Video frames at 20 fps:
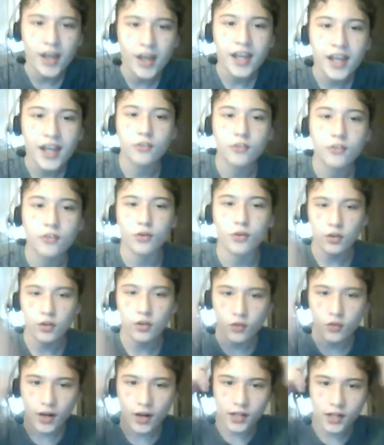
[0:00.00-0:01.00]
a
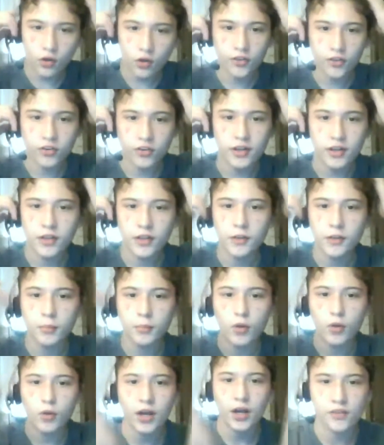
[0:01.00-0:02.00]
screenwriting Oscar in the
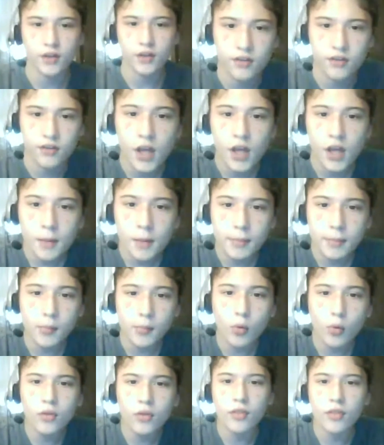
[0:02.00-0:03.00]
process. But
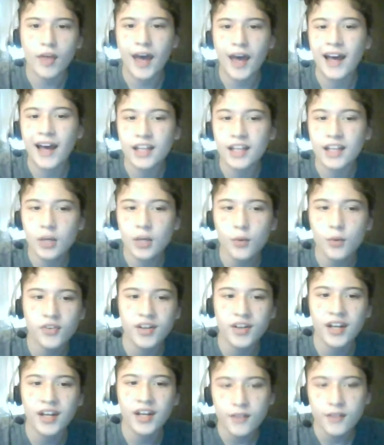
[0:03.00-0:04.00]
more than that, it was
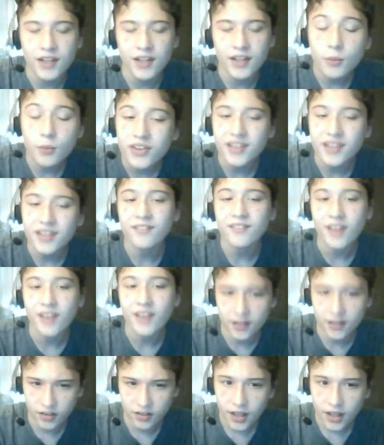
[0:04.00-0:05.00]
an
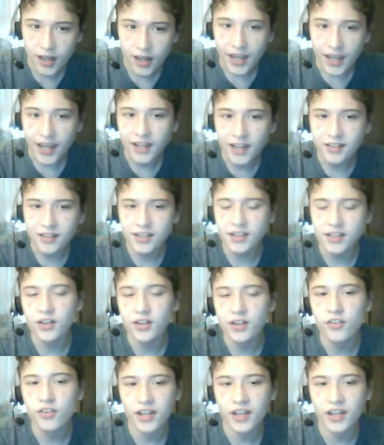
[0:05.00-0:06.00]
event. 18
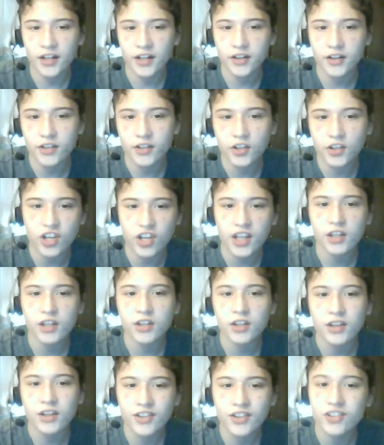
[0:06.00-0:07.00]
years later,
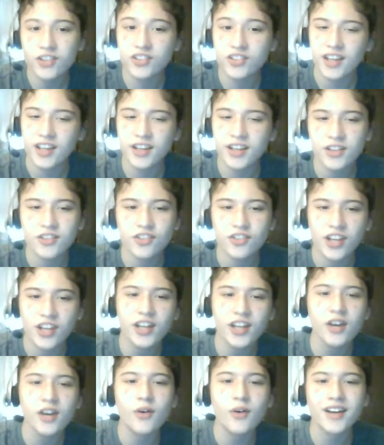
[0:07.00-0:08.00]

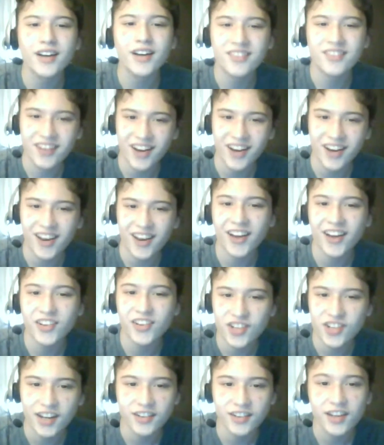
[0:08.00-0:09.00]
Django
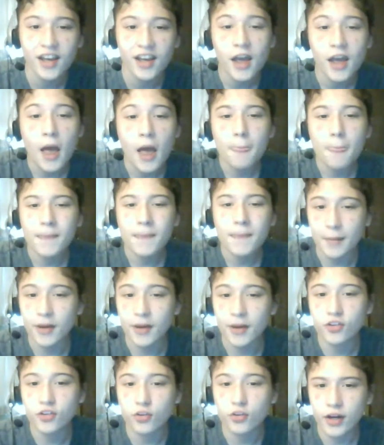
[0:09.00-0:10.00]
Unchained came
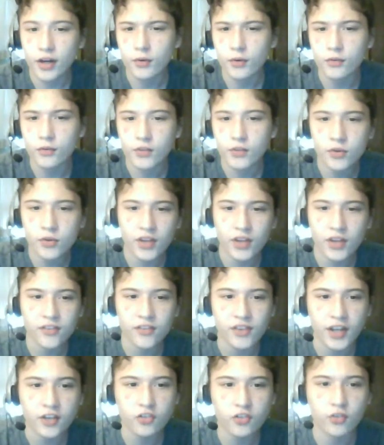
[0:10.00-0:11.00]
out to great reviews and
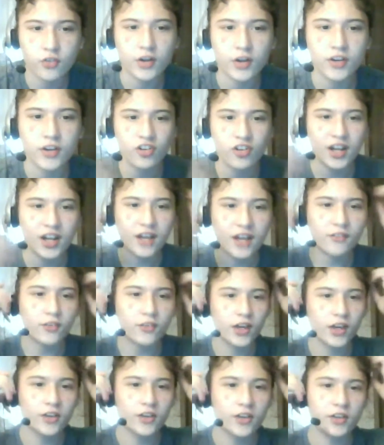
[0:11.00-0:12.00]
saturation
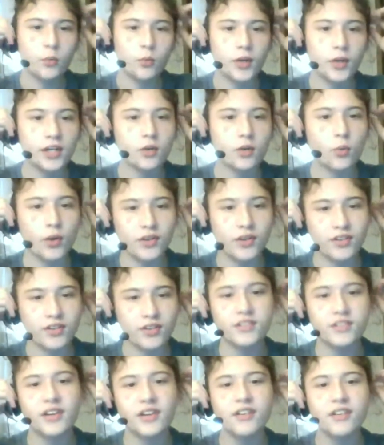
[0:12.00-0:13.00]
advertising, winning
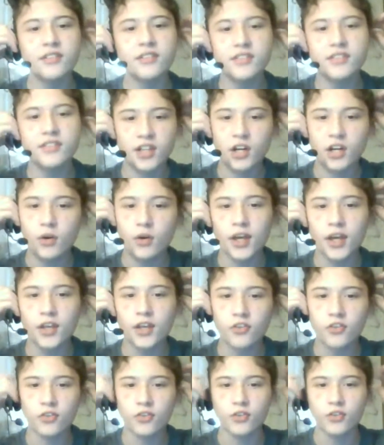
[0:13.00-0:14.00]
Quentin Tarantino
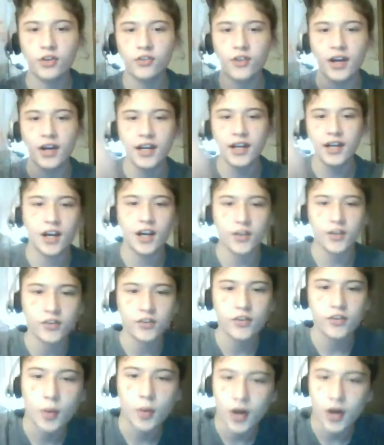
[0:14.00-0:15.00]
a screenwriting
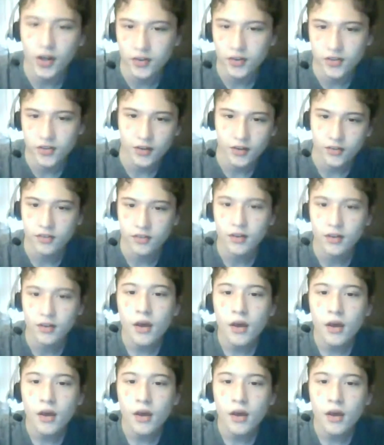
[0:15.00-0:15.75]
Oscar in the process.